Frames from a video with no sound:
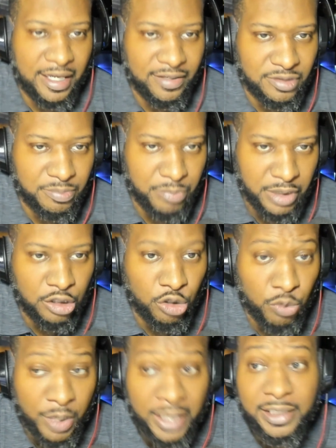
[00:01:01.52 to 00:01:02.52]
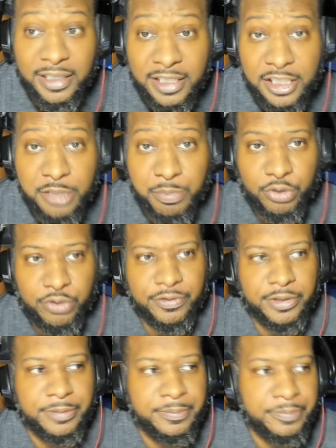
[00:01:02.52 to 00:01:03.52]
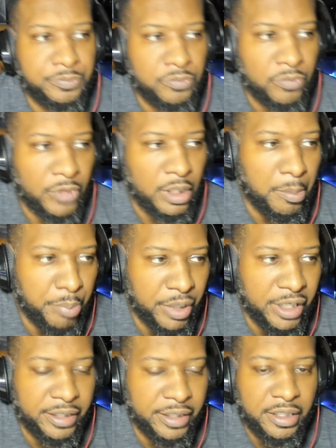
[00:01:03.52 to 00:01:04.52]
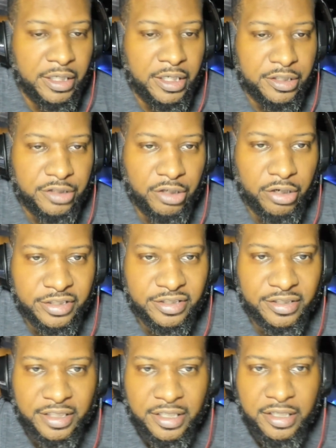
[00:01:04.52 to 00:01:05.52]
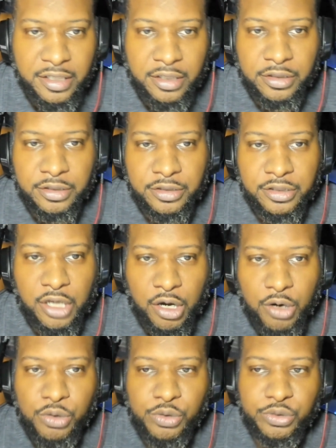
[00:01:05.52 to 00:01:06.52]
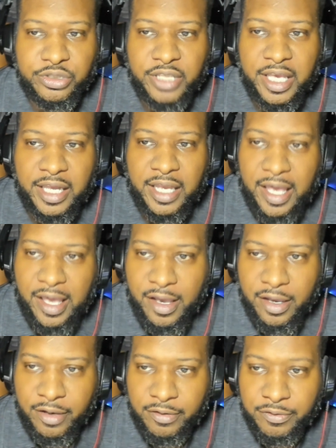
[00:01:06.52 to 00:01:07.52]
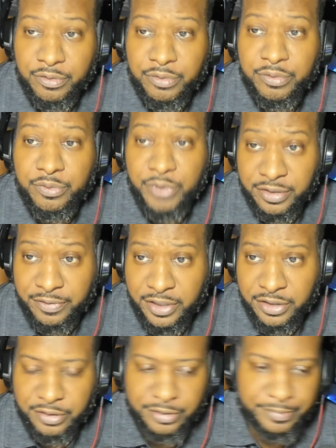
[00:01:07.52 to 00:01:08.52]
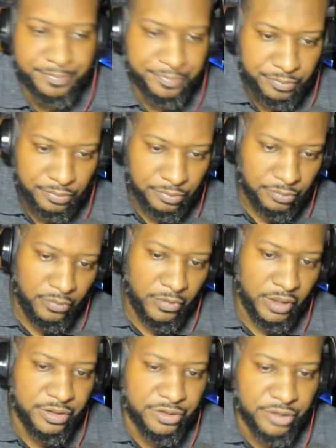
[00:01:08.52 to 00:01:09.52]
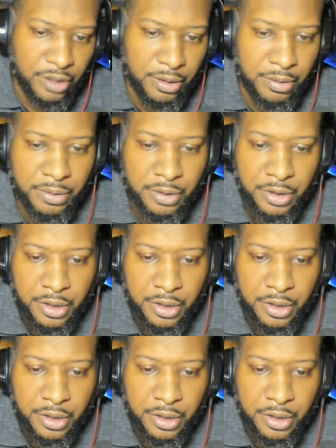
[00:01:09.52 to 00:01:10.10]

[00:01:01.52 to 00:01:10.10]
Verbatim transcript: has been greatly disproven, but there are still those that have reservations. So